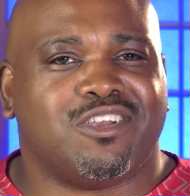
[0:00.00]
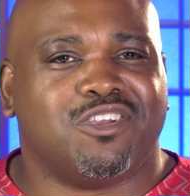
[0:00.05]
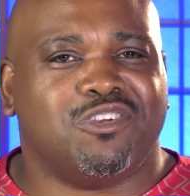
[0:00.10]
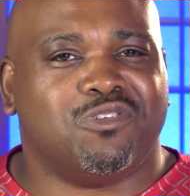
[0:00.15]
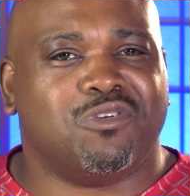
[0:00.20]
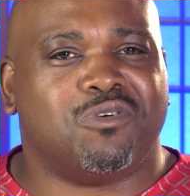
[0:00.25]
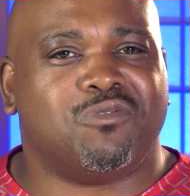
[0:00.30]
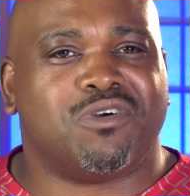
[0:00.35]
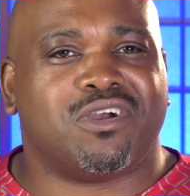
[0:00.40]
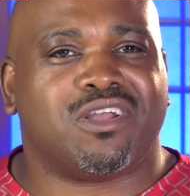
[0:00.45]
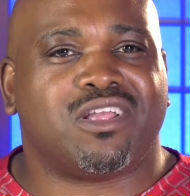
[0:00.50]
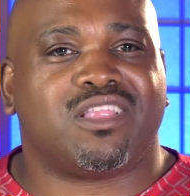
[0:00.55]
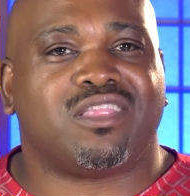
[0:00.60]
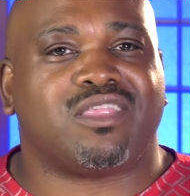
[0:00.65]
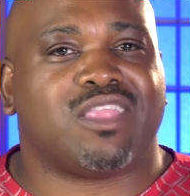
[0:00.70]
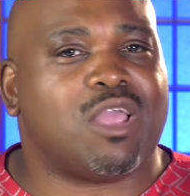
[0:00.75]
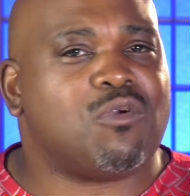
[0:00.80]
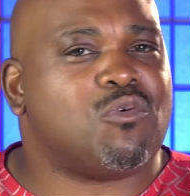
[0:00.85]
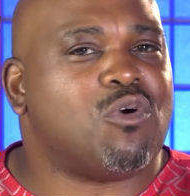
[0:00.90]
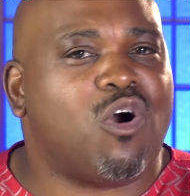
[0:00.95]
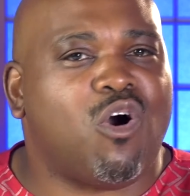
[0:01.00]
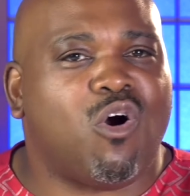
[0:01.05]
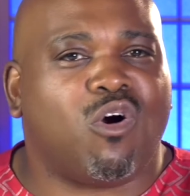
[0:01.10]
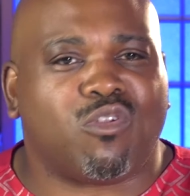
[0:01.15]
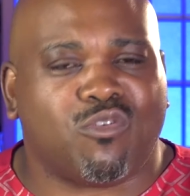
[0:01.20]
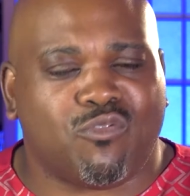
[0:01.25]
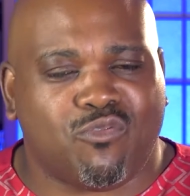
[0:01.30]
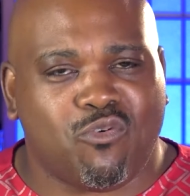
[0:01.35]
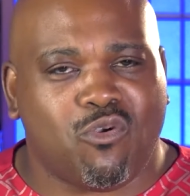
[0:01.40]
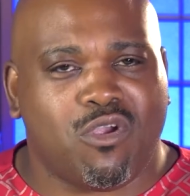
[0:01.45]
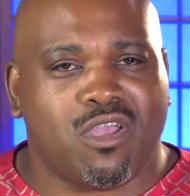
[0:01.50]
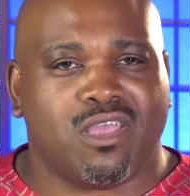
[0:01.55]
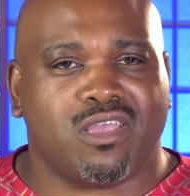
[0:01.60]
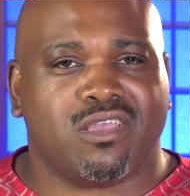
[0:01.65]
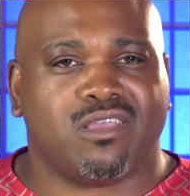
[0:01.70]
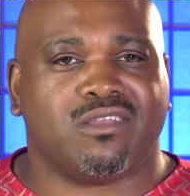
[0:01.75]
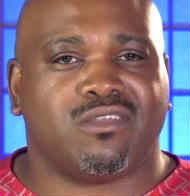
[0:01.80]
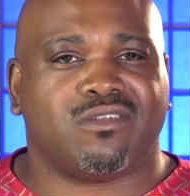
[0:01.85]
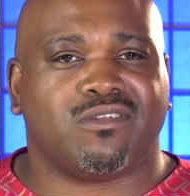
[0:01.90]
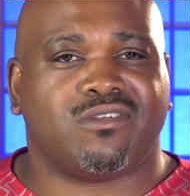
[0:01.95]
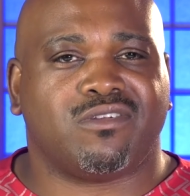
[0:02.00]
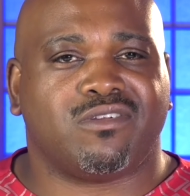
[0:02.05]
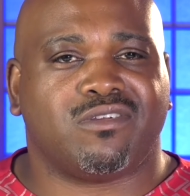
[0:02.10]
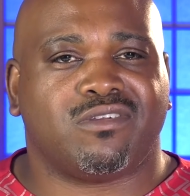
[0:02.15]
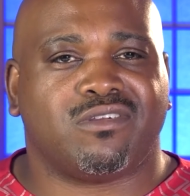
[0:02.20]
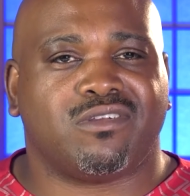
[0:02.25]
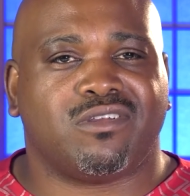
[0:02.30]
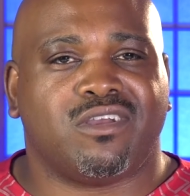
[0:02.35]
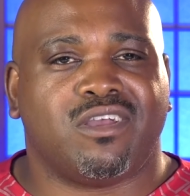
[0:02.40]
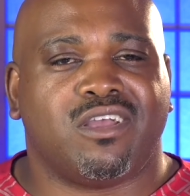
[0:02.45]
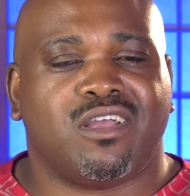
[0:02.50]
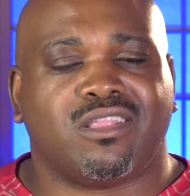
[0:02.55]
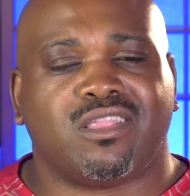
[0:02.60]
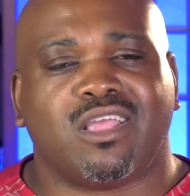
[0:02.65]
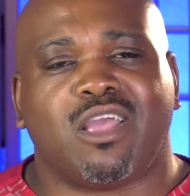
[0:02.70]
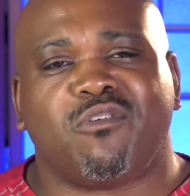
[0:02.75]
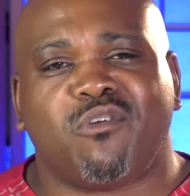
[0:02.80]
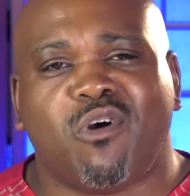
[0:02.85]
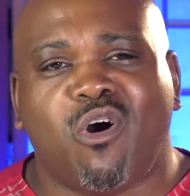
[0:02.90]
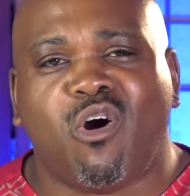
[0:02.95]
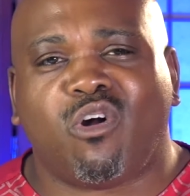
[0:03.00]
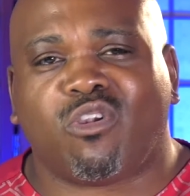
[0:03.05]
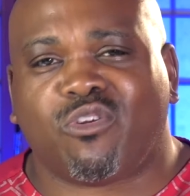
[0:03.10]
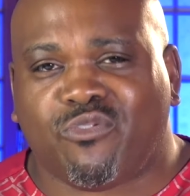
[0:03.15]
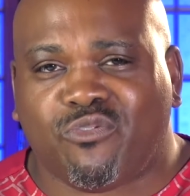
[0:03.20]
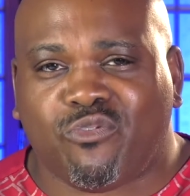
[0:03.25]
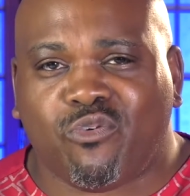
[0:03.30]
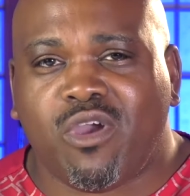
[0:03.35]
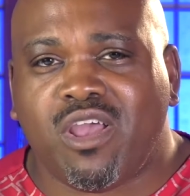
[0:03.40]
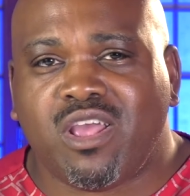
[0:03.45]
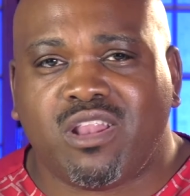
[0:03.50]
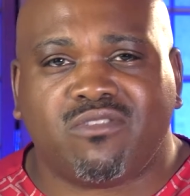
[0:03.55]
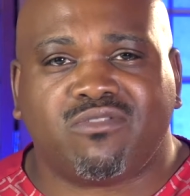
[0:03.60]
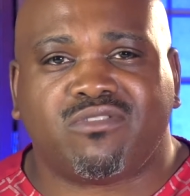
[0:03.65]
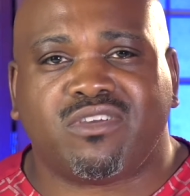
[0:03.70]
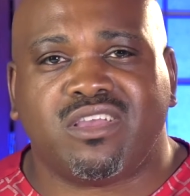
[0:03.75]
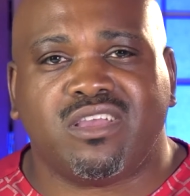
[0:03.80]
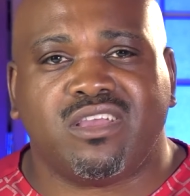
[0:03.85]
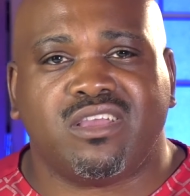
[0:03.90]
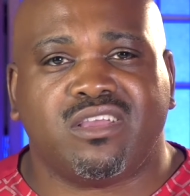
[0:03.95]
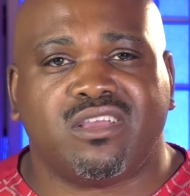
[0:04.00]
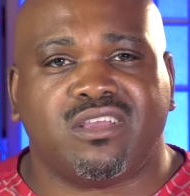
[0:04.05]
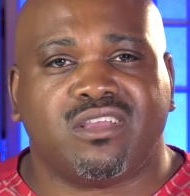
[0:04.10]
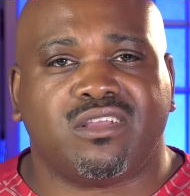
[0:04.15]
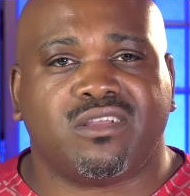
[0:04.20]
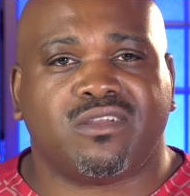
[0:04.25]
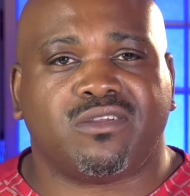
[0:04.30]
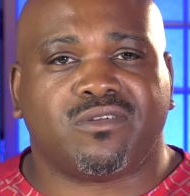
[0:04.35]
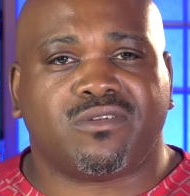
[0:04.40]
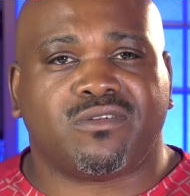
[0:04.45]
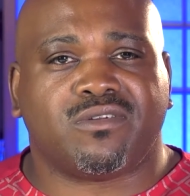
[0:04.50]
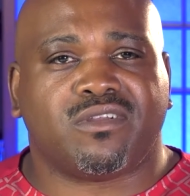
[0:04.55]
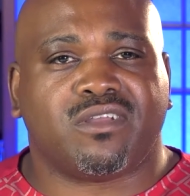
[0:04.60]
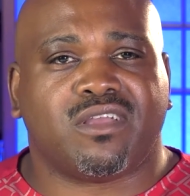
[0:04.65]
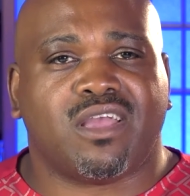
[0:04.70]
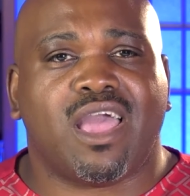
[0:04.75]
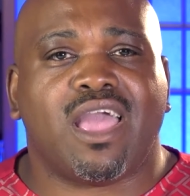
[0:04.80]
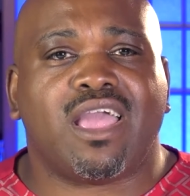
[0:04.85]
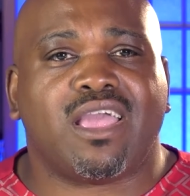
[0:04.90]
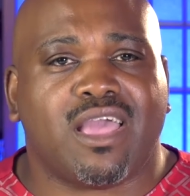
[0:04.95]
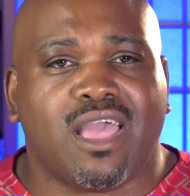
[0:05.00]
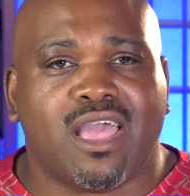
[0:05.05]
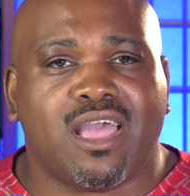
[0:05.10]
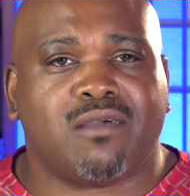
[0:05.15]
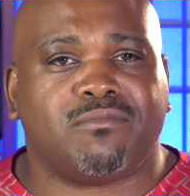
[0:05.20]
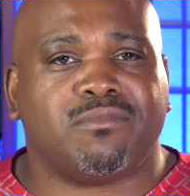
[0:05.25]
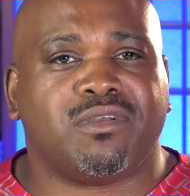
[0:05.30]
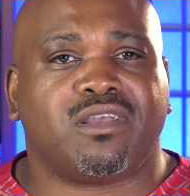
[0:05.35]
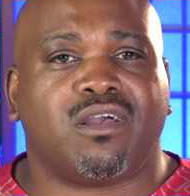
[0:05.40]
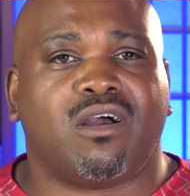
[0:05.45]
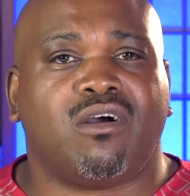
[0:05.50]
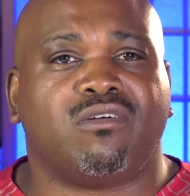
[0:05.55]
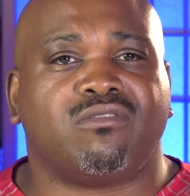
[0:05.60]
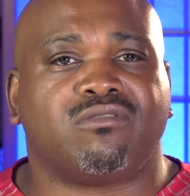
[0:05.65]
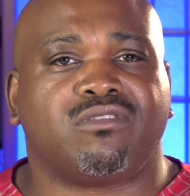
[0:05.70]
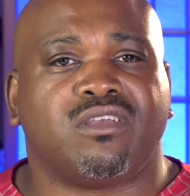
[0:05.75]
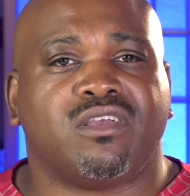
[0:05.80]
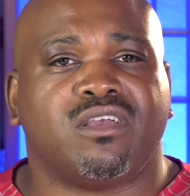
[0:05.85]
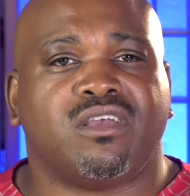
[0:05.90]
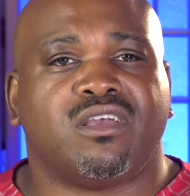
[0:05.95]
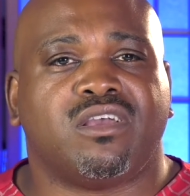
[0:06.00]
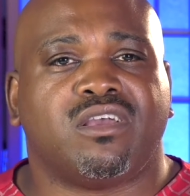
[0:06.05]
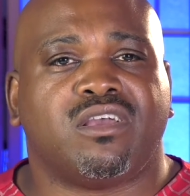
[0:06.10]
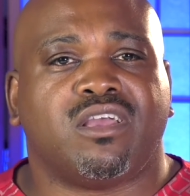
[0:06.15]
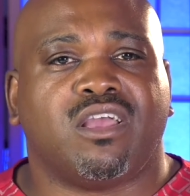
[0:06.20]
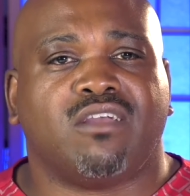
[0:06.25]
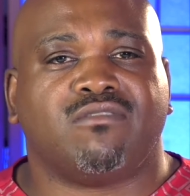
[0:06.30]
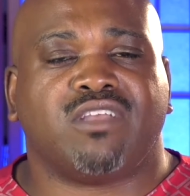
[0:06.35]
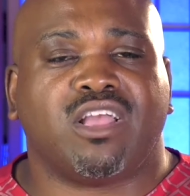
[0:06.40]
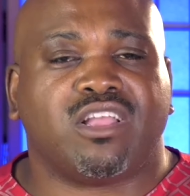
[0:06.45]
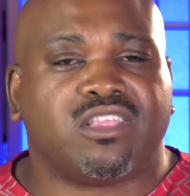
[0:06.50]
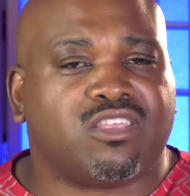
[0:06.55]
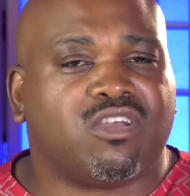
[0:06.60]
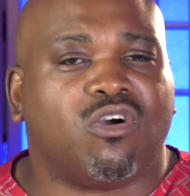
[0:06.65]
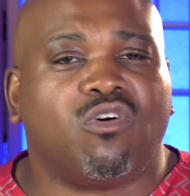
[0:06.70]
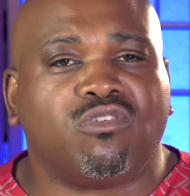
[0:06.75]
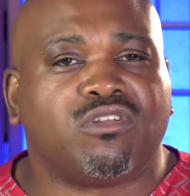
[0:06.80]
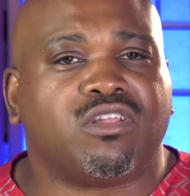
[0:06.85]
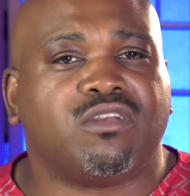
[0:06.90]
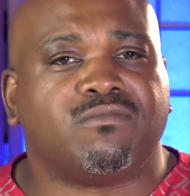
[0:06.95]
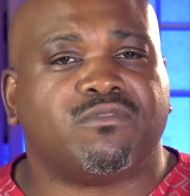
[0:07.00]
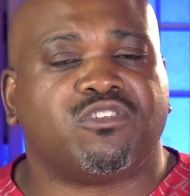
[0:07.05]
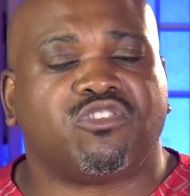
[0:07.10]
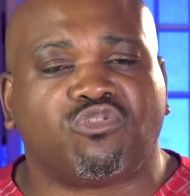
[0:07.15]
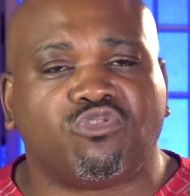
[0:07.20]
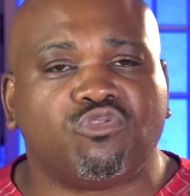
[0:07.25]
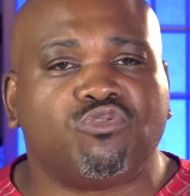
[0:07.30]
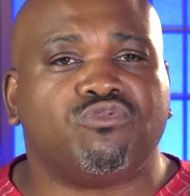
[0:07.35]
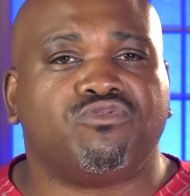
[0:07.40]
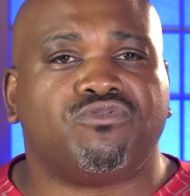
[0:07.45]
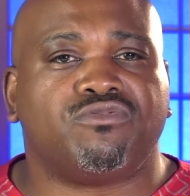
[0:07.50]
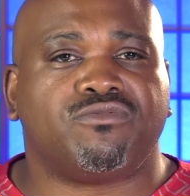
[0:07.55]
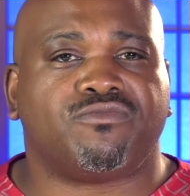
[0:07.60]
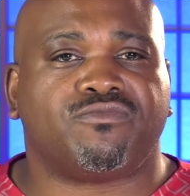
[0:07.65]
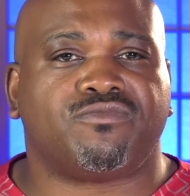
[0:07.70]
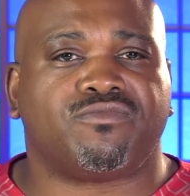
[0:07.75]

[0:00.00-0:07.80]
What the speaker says: You know what? They were all afraid. They were all afraid of King Ahab because if they told him the truth,